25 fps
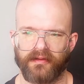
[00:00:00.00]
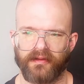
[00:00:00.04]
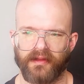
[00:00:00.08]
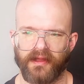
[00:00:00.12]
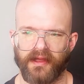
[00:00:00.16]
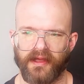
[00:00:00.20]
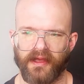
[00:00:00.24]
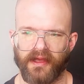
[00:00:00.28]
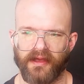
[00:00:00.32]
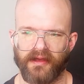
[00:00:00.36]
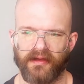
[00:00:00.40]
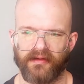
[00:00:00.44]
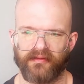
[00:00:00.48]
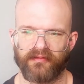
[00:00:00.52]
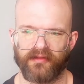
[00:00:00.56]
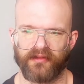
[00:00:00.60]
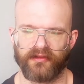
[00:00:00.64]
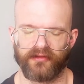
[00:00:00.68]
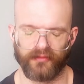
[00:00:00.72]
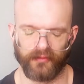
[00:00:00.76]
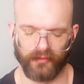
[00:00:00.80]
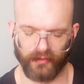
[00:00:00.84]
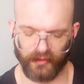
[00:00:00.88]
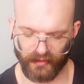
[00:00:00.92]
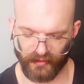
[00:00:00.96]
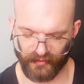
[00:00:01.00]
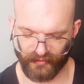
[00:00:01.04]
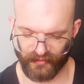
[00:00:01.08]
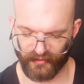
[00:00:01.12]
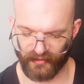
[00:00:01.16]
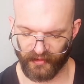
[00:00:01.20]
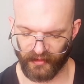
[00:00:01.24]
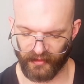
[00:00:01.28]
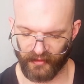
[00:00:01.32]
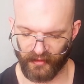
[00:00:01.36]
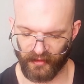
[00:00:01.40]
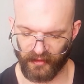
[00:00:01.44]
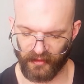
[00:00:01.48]
they have, this one is
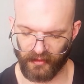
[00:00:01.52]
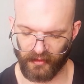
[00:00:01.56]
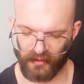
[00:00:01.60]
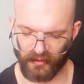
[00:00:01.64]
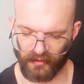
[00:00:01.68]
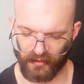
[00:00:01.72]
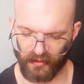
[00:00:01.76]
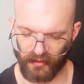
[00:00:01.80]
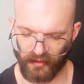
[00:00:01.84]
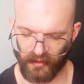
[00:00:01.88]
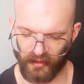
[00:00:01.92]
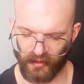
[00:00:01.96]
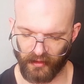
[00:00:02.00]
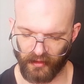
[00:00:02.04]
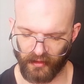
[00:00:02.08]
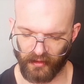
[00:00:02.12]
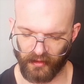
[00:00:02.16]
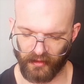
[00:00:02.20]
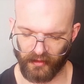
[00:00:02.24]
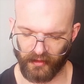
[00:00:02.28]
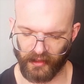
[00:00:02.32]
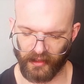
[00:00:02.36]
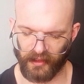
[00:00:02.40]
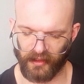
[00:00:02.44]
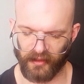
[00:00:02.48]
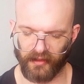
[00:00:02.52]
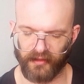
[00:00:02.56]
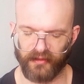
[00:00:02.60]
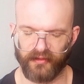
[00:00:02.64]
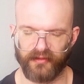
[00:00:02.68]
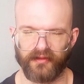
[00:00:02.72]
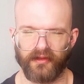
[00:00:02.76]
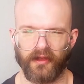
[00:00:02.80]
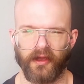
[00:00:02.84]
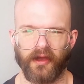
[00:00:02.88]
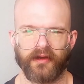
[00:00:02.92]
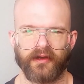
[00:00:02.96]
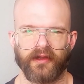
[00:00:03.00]
scented, like a
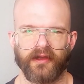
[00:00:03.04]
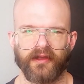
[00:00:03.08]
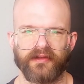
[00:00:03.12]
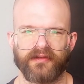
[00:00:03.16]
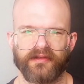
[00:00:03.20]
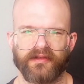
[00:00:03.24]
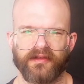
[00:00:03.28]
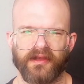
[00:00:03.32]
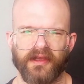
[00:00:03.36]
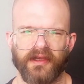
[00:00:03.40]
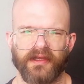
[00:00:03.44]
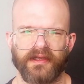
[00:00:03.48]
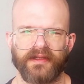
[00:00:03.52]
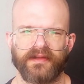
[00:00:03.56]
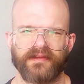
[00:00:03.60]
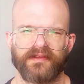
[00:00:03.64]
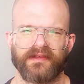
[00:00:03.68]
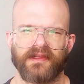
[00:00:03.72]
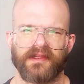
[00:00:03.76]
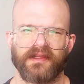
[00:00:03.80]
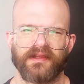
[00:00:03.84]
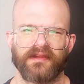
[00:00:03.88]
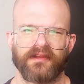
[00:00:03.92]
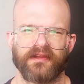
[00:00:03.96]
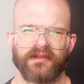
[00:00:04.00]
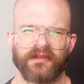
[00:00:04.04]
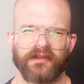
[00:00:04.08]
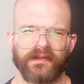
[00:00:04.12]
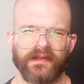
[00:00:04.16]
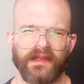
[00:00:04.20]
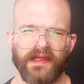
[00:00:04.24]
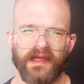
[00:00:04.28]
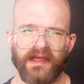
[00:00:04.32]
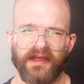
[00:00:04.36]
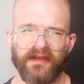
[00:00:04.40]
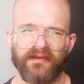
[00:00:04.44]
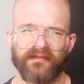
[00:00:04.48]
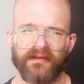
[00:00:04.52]
sawdust kind of scent, and then
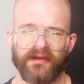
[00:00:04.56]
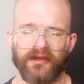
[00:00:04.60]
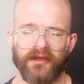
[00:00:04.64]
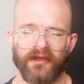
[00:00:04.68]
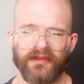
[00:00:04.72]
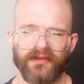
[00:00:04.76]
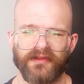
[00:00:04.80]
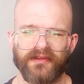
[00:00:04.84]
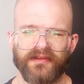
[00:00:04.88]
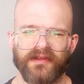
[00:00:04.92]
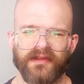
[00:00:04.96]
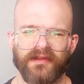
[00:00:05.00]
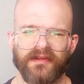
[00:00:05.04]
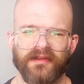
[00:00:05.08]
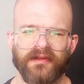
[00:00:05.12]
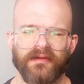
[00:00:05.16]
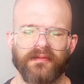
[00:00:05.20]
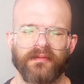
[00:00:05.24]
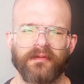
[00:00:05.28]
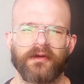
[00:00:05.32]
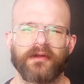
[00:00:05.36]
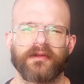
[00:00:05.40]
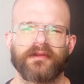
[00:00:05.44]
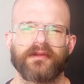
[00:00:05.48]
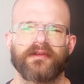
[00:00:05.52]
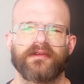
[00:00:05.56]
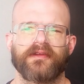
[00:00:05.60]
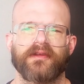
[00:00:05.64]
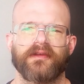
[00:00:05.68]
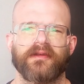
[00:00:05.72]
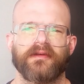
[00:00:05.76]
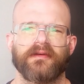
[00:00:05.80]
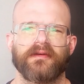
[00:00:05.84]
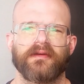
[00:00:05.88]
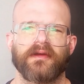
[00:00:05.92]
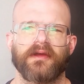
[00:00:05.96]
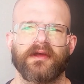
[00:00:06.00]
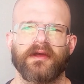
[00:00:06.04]
they have an unscented one.
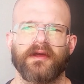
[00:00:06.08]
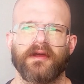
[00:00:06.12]
So